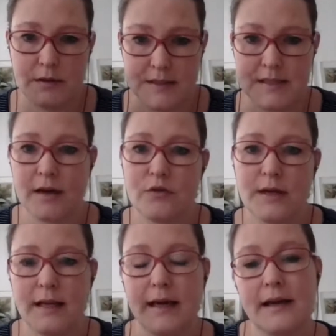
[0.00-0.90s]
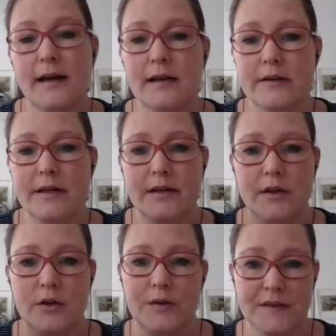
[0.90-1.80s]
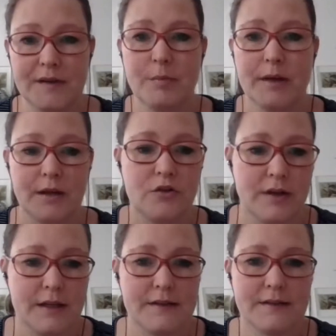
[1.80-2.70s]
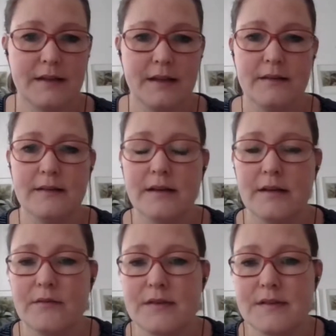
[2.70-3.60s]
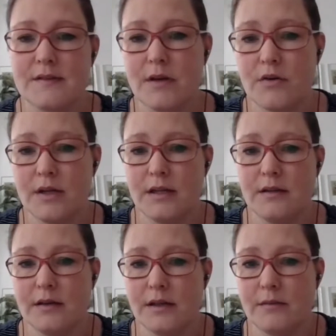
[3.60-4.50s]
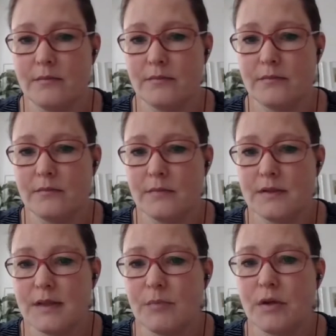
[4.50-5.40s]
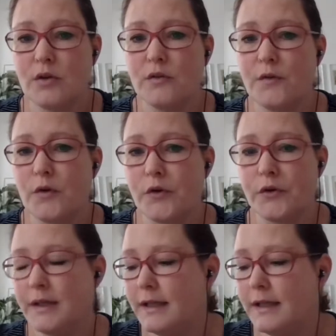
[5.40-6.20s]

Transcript: category like color, and they know the sub-entries. And this is very typical for